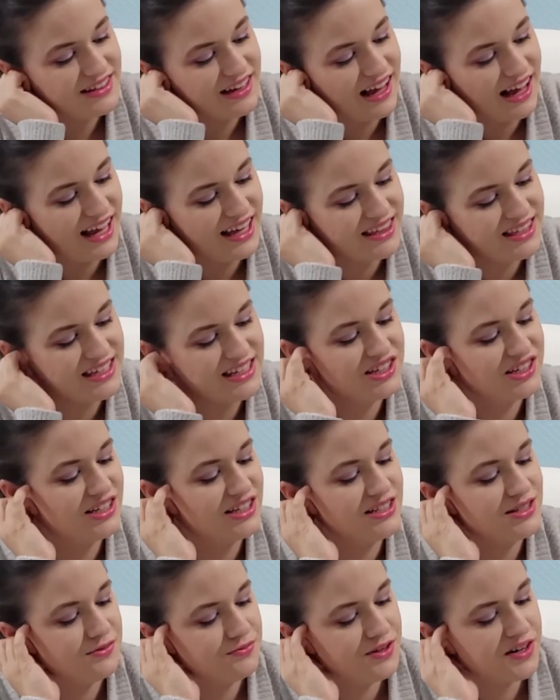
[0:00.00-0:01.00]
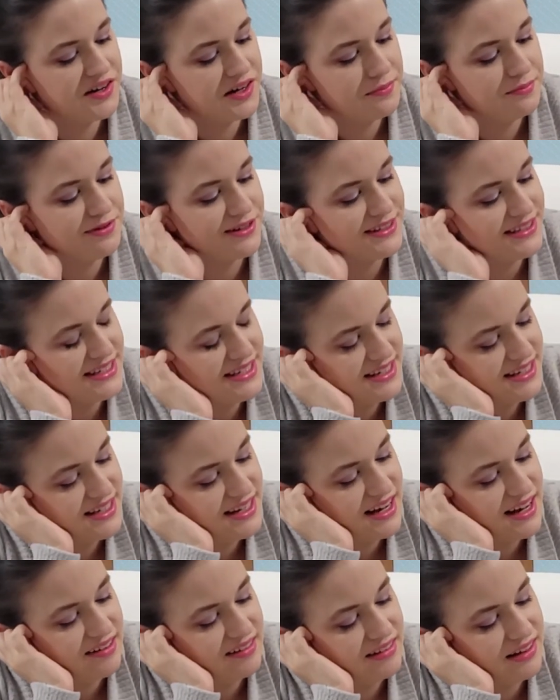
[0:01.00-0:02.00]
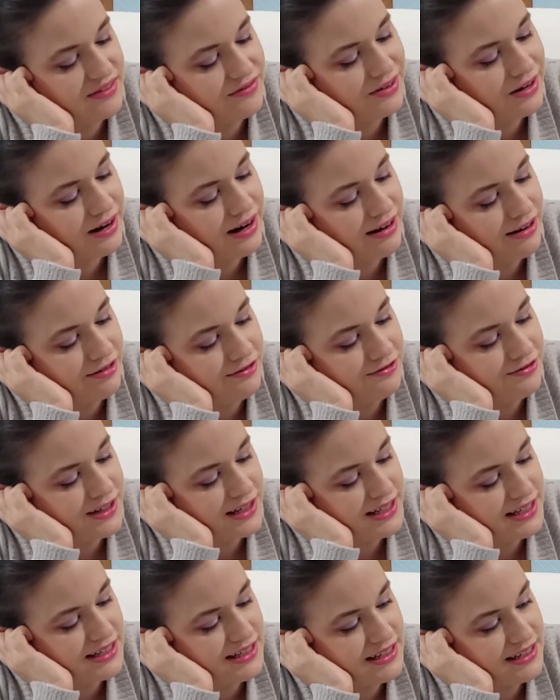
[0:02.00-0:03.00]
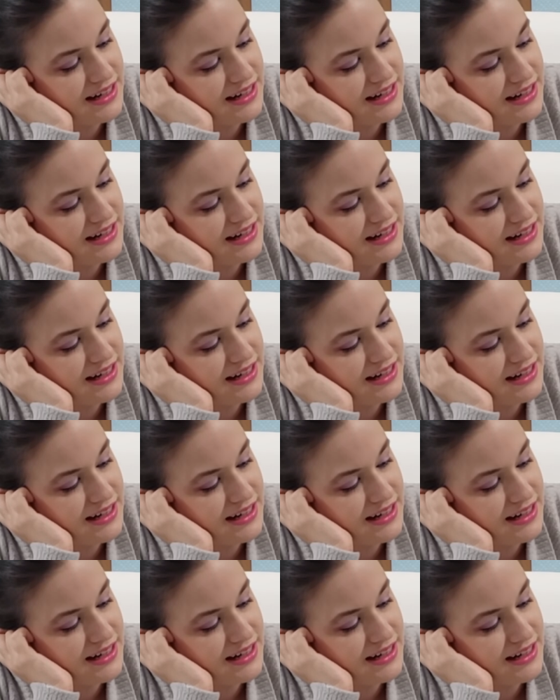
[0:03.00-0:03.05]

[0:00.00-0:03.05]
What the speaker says: I think she's very pretty. I love her outfit.